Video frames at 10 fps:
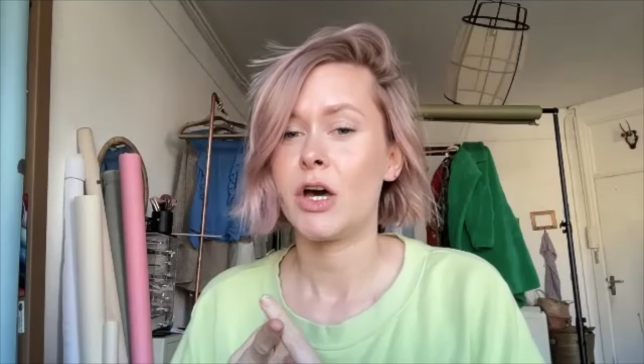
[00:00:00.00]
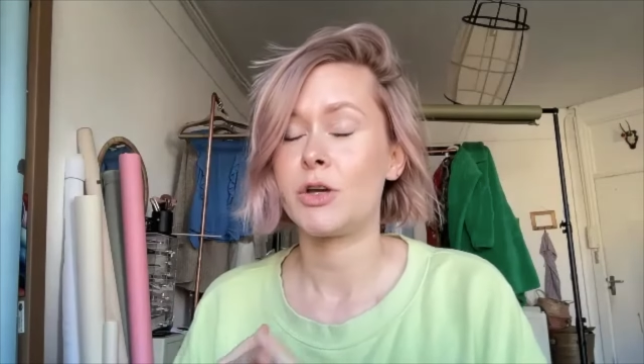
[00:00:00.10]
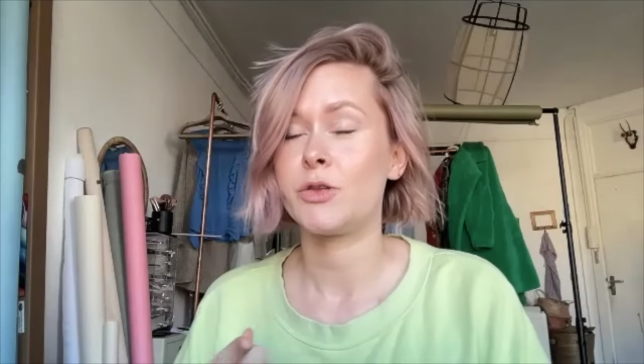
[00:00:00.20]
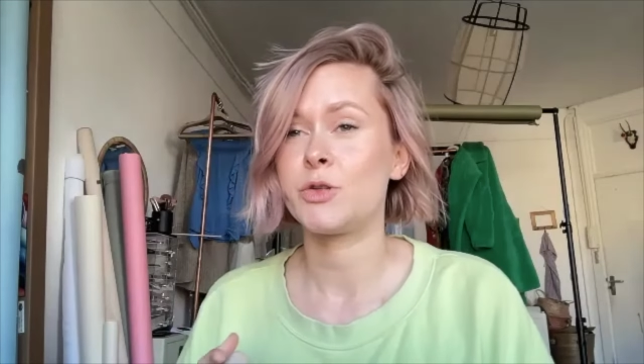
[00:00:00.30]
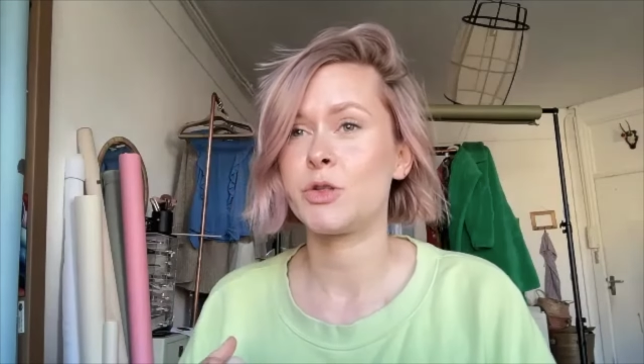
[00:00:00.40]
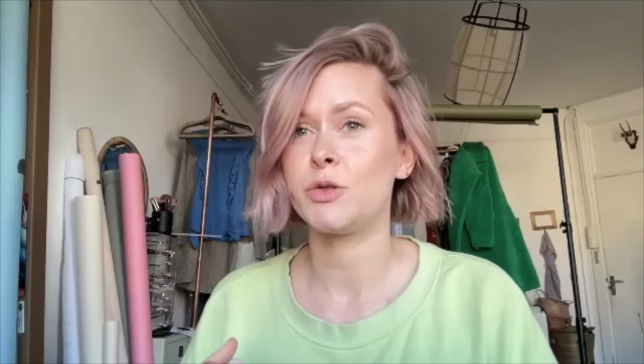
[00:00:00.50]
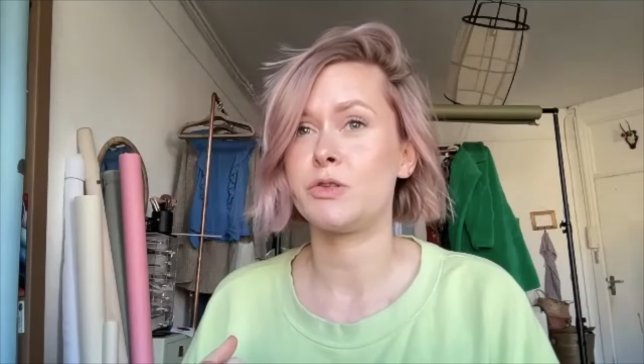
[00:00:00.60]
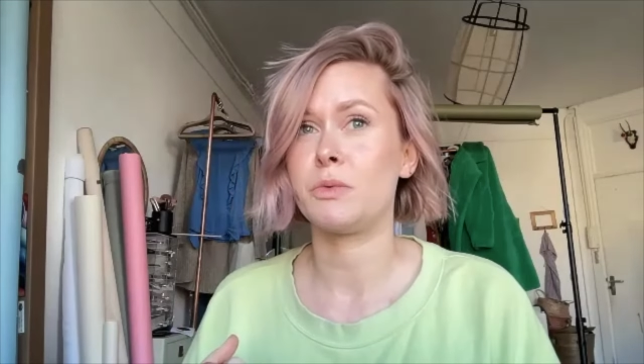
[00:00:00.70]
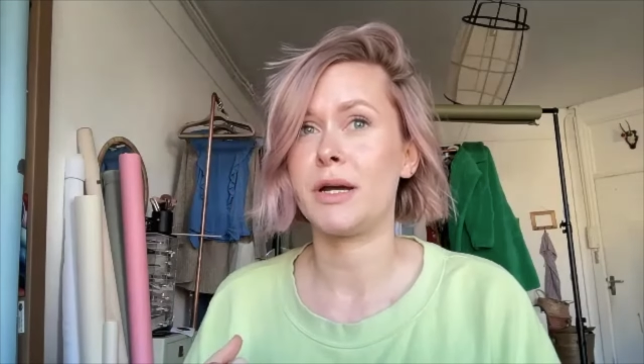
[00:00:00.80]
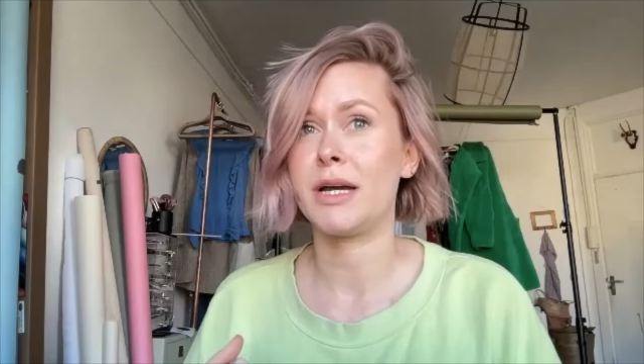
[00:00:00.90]
are the
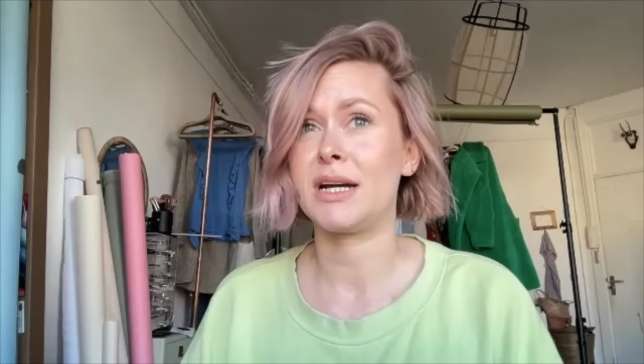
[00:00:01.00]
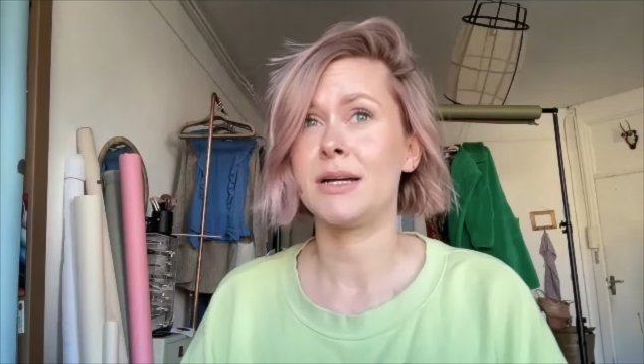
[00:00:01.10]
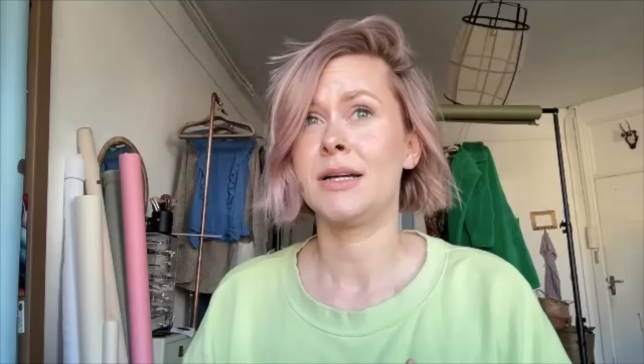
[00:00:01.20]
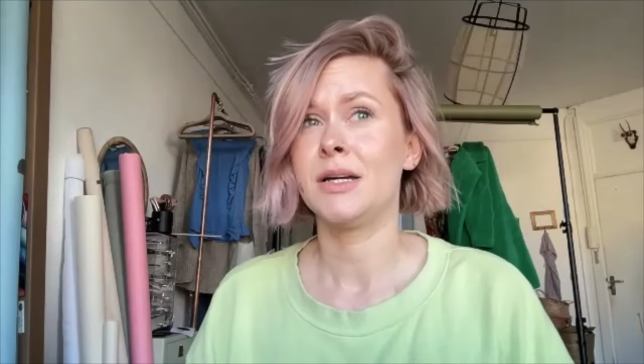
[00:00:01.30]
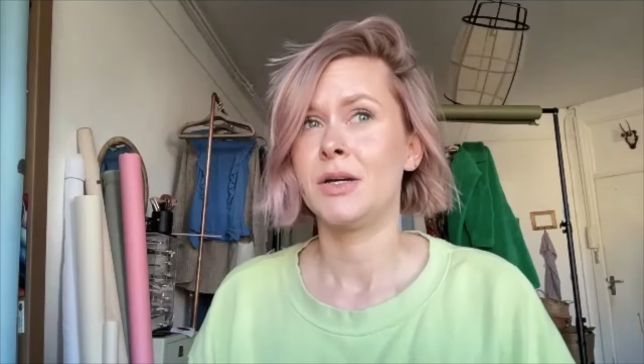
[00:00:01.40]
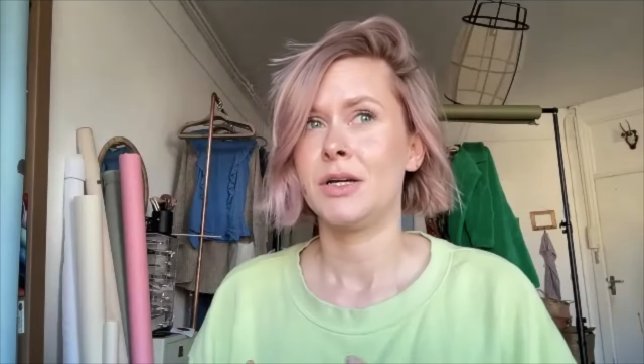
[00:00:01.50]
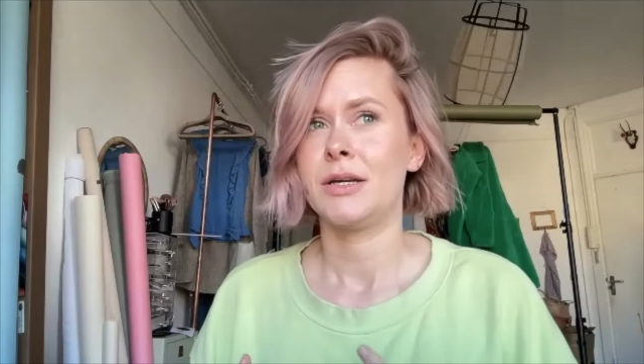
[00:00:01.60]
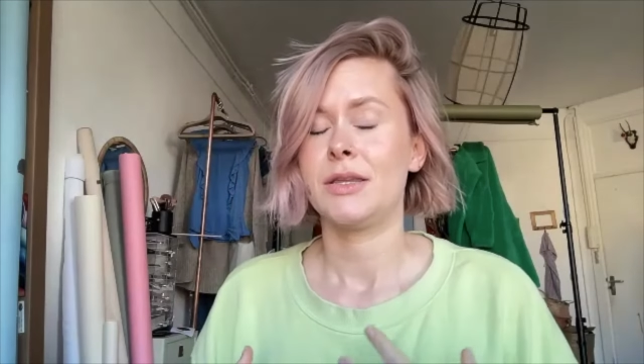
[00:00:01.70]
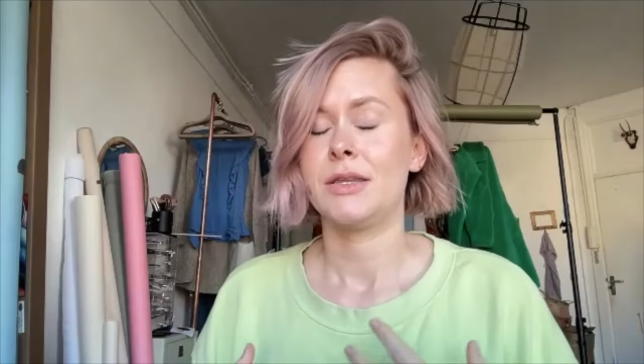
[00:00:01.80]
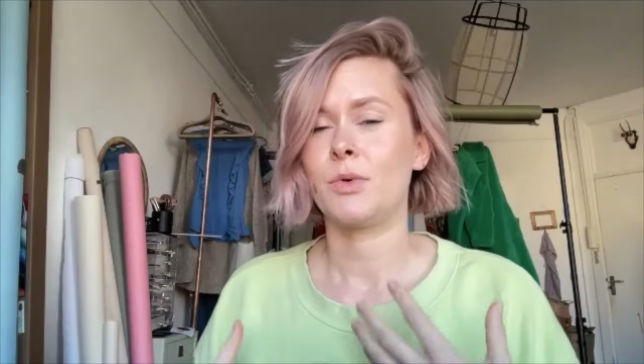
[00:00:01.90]
shoots where,
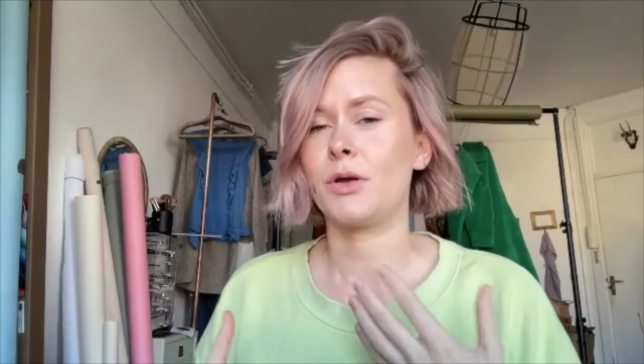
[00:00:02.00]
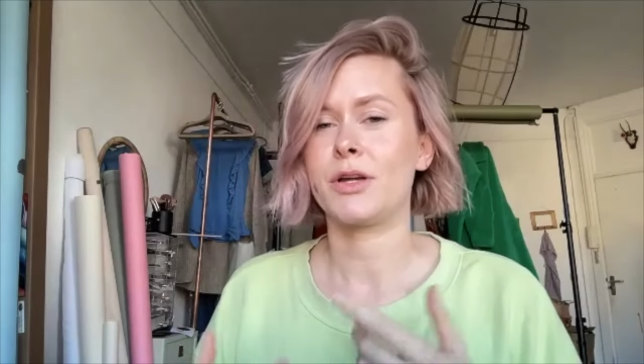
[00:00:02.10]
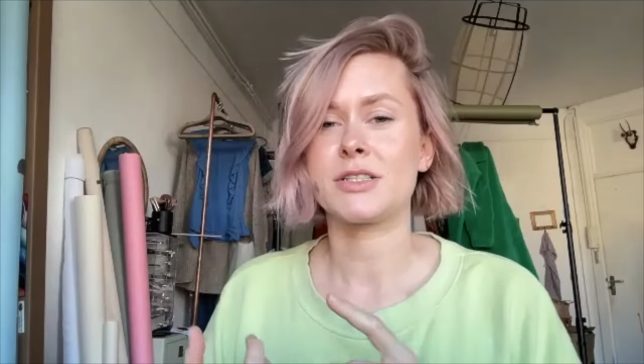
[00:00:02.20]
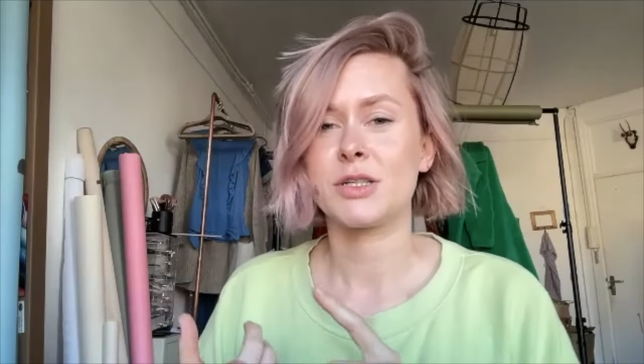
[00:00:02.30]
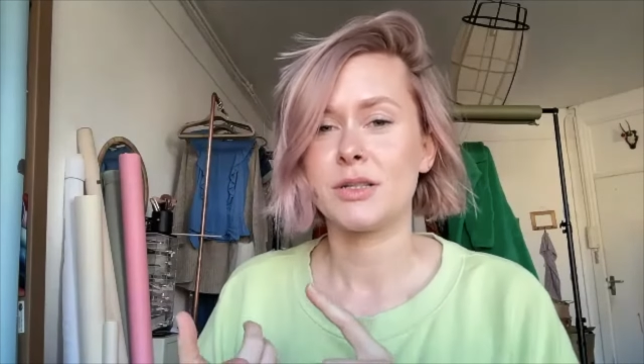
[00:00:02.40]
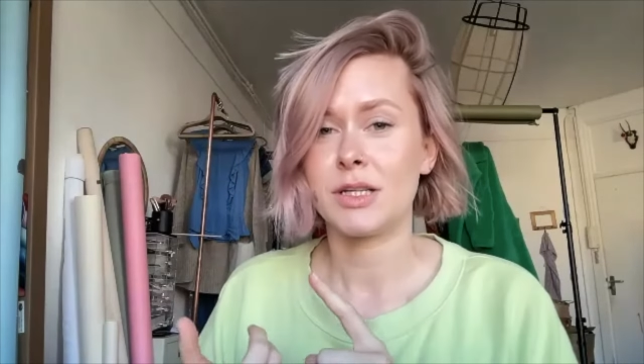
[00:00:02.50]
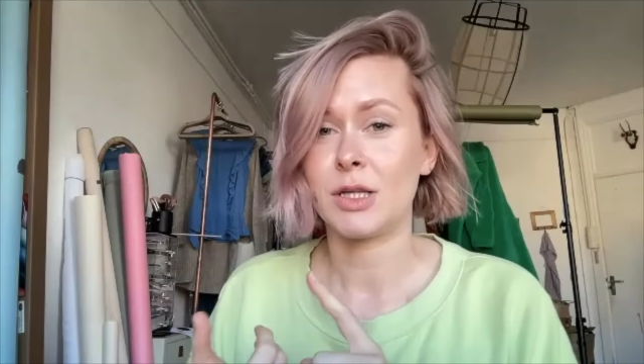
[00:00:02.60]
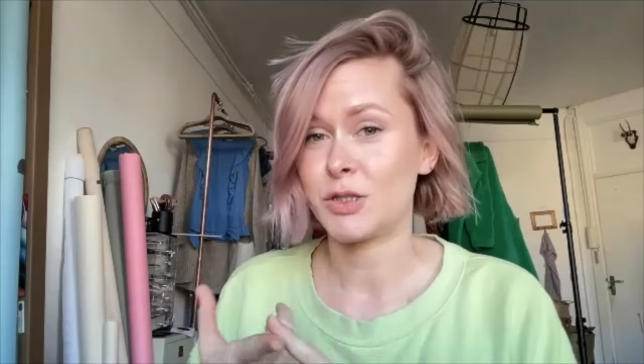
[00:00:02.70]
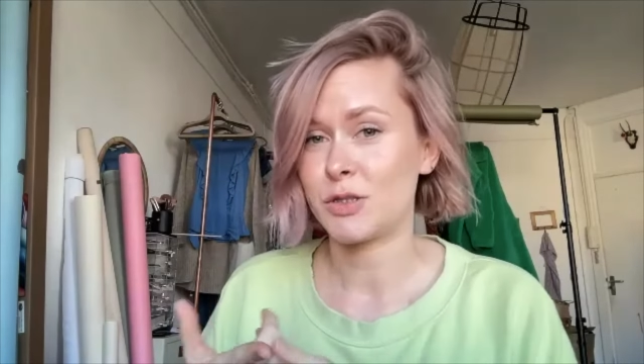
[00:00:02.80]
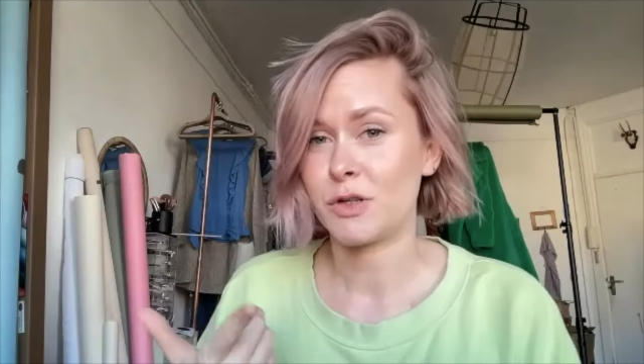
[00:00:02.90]
well, there's
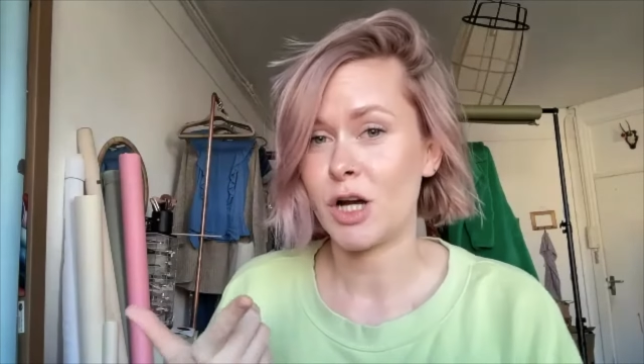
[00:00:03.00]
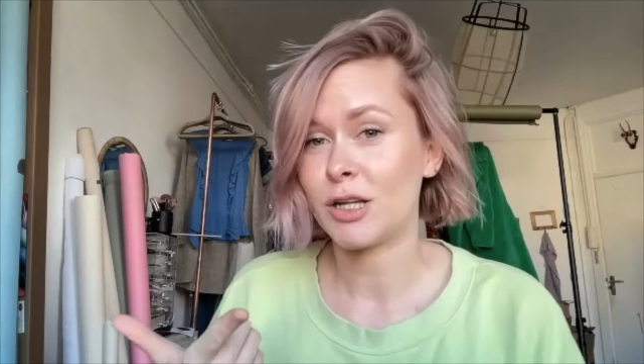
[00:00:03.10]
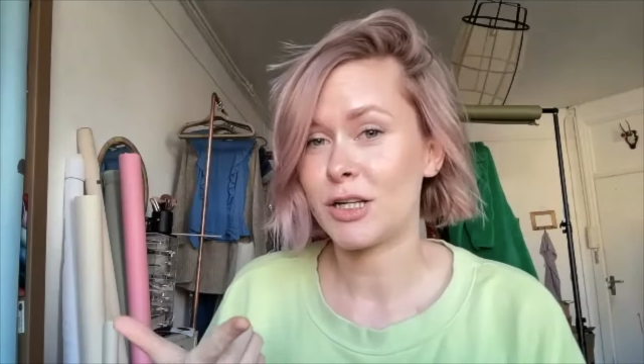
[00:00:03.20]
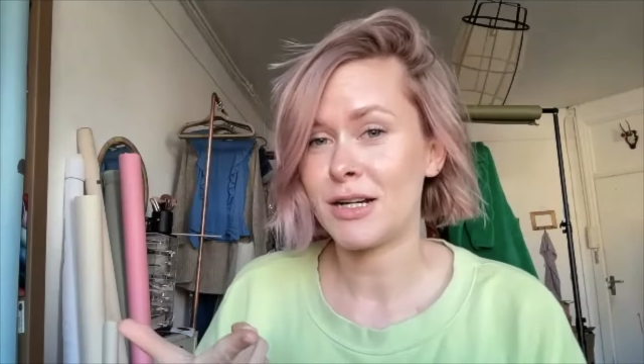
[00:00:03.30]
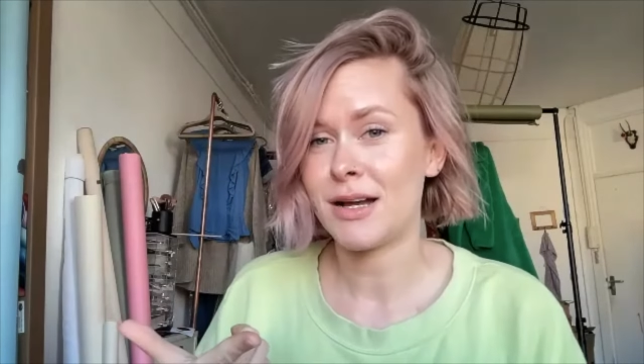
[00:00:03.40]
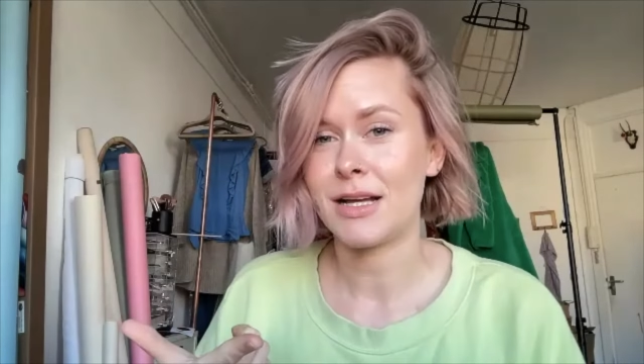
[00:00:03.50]
lots of color.